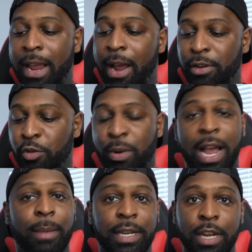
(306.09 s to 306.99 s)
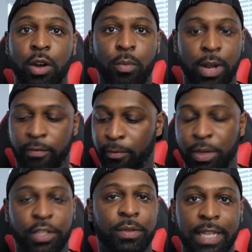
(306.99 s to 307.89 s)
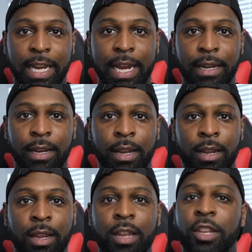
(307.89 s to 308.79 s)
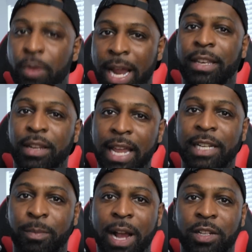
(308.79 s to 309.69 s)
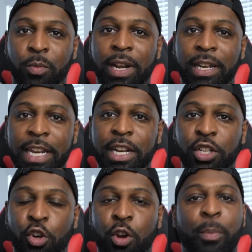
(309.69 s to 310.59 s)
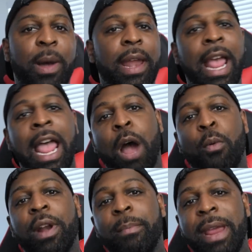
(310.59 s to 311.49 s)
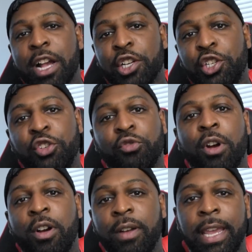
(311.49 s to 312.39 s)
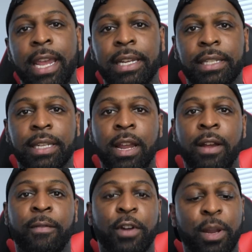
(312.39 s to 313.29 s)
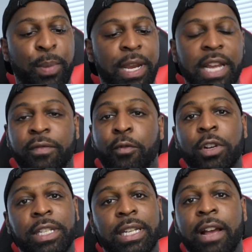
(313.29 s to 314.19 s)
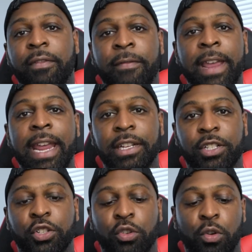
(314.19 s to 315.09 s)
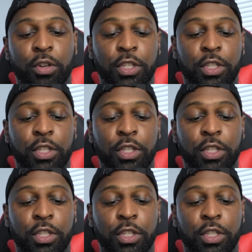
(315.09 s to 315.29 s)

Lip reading: Now, you probably know, well, from what you said, you like the Xbox One Elite controller, but I want to make a strong case for the PS4 Scuf Vantage controller.